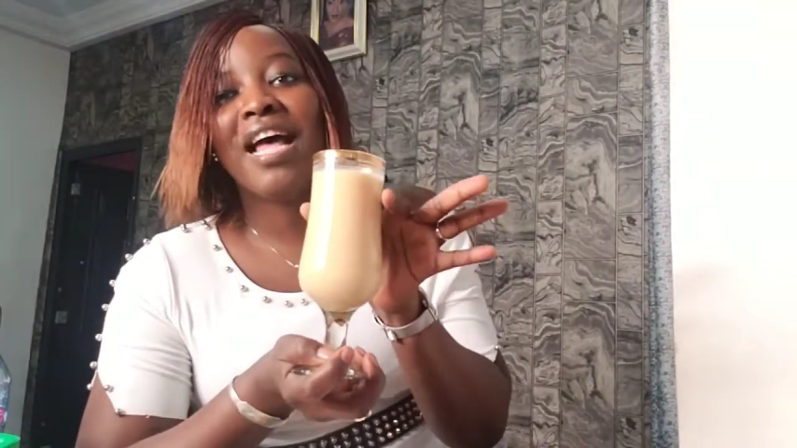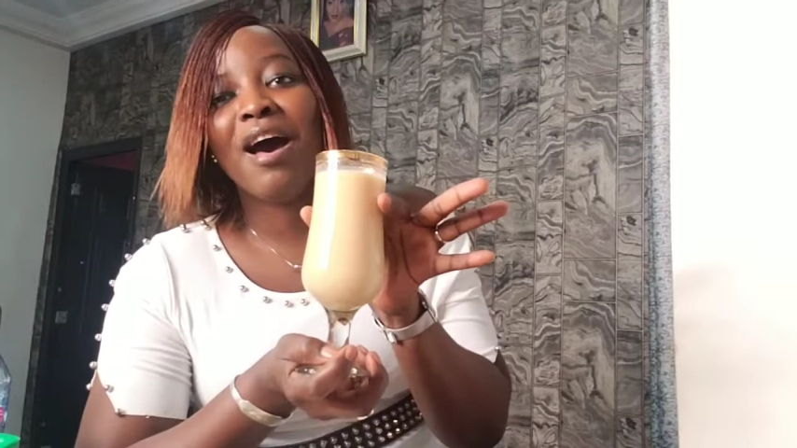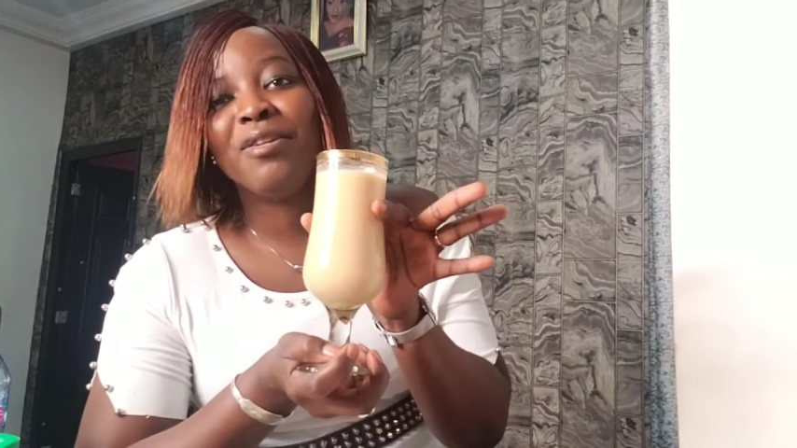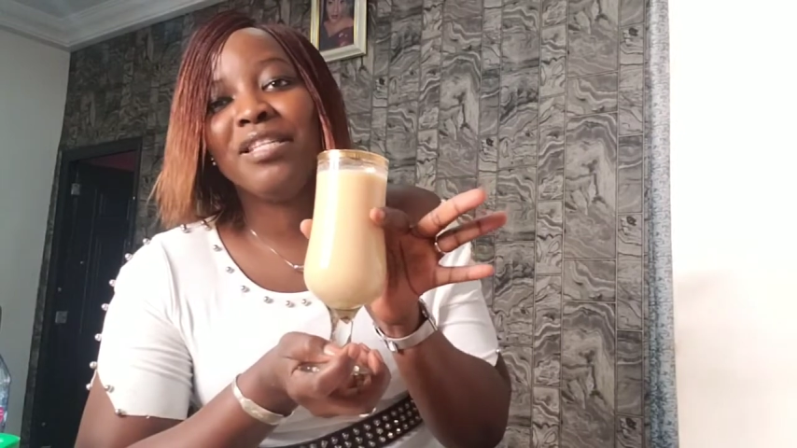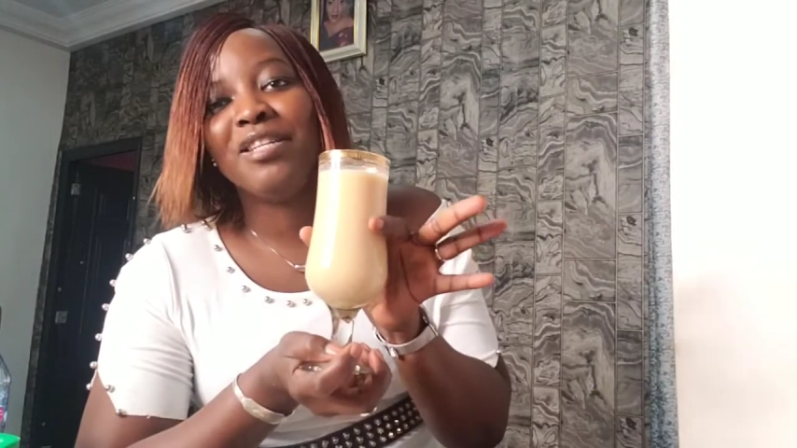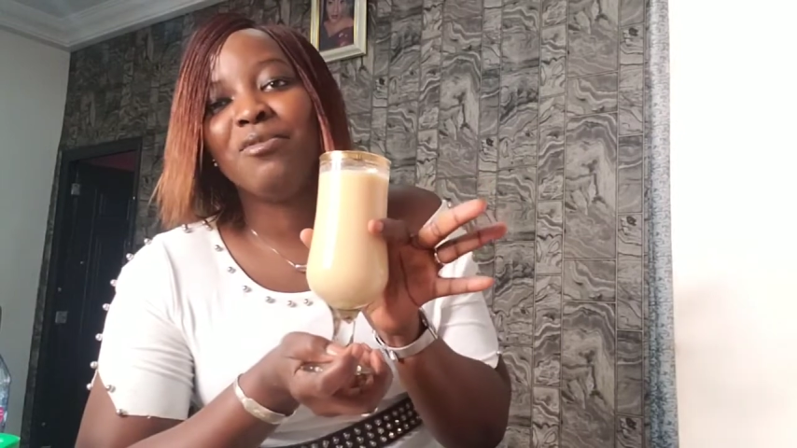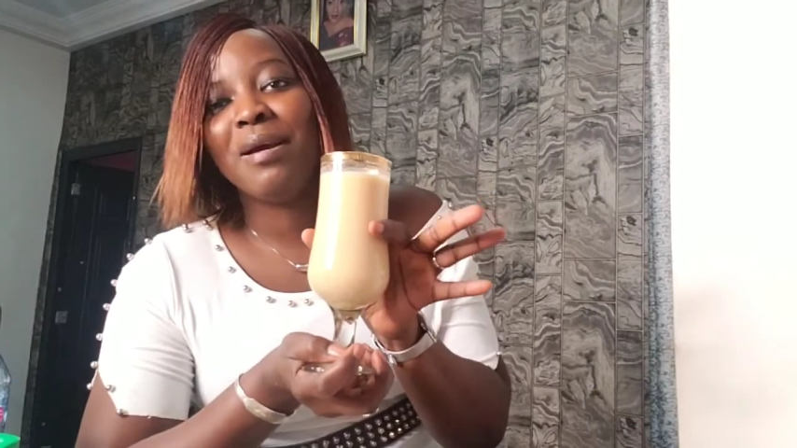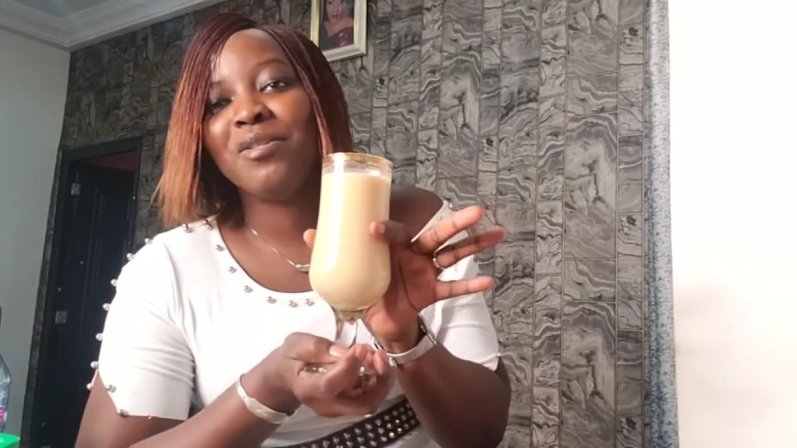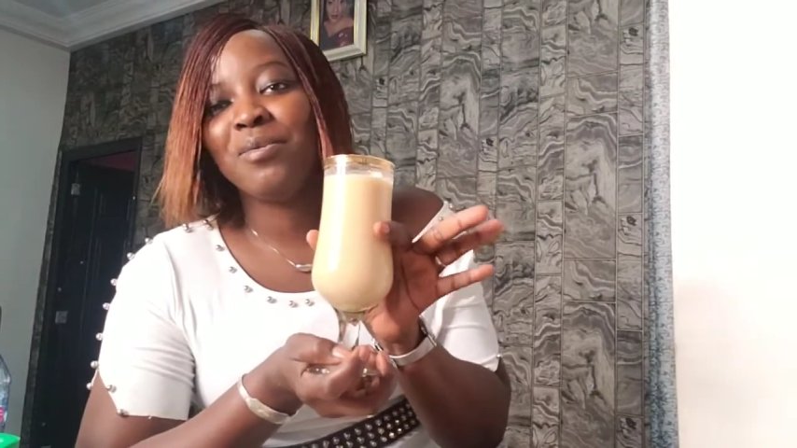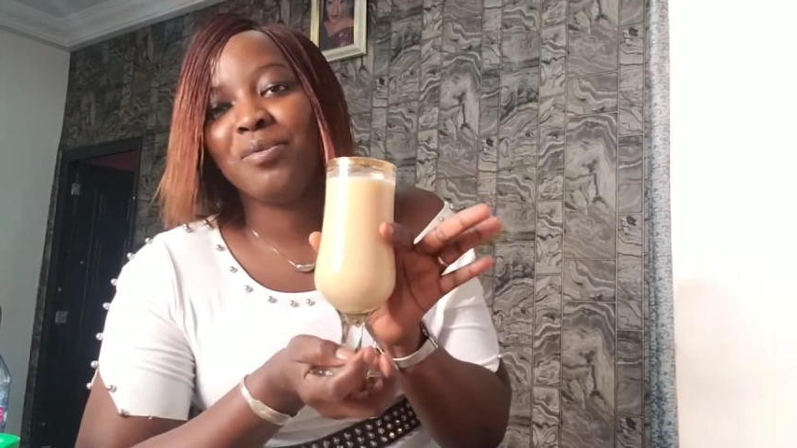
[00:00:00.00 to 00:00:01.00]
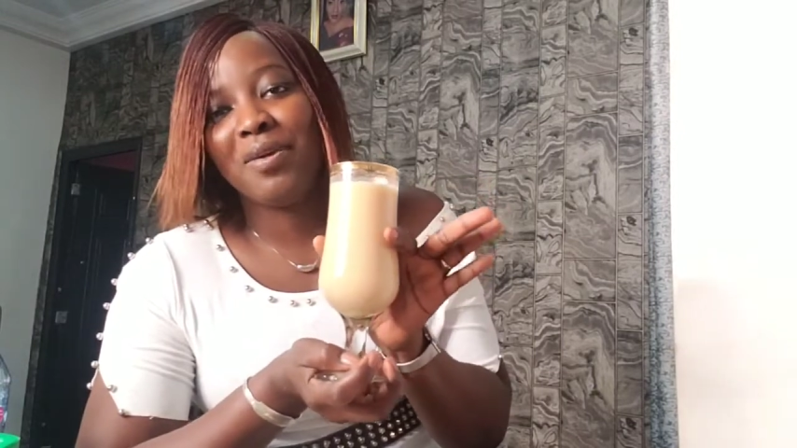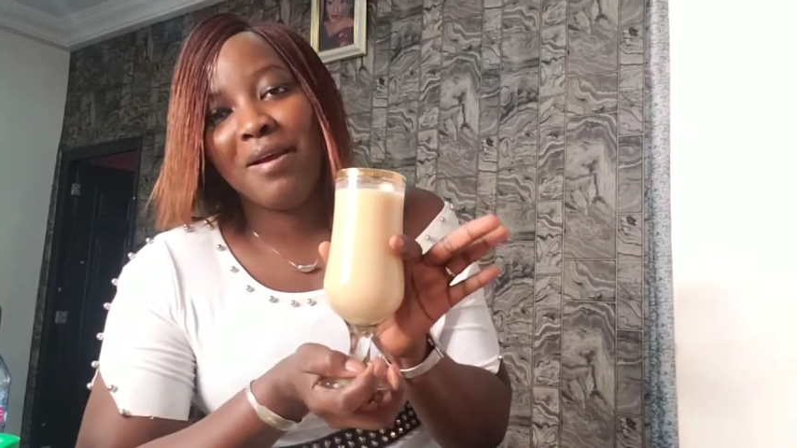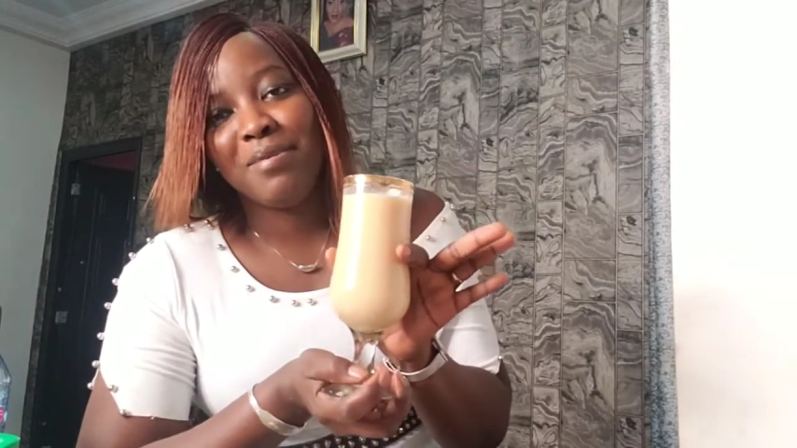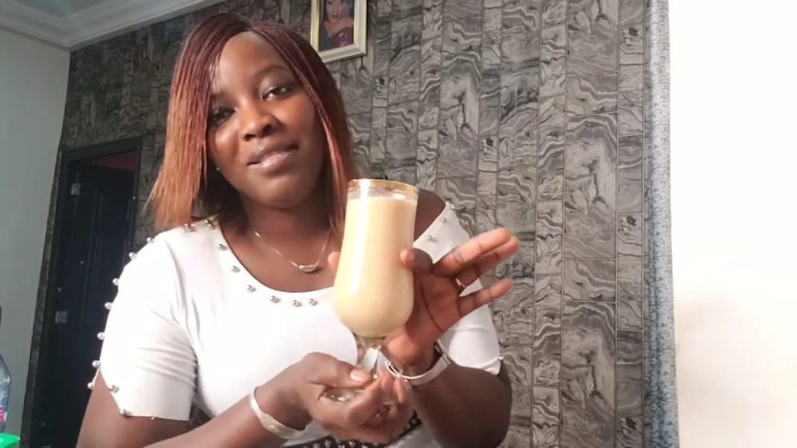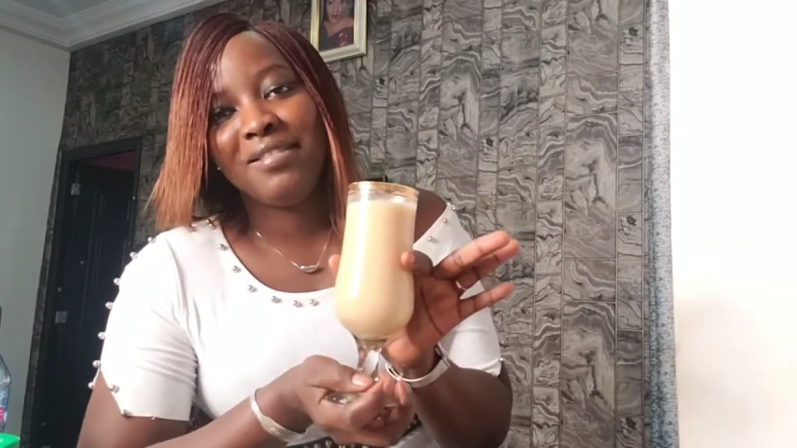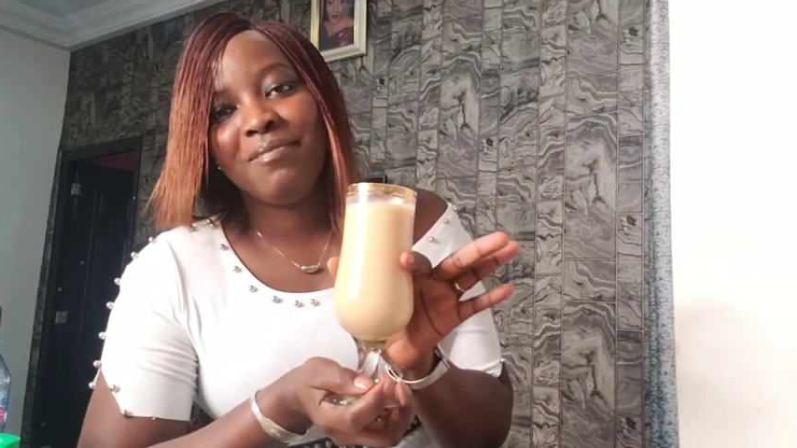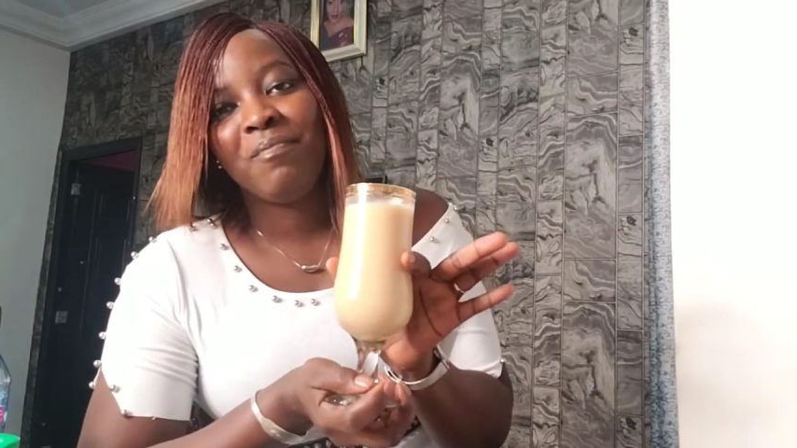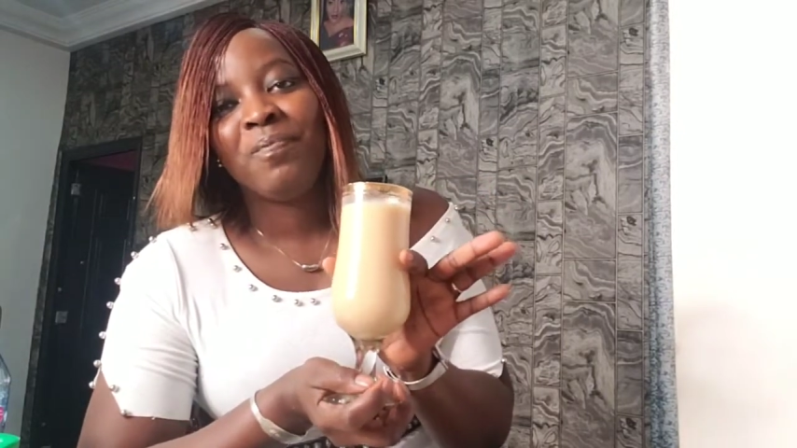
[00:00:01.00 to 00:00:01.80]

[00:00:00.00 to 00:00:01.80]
out there to my subscribers,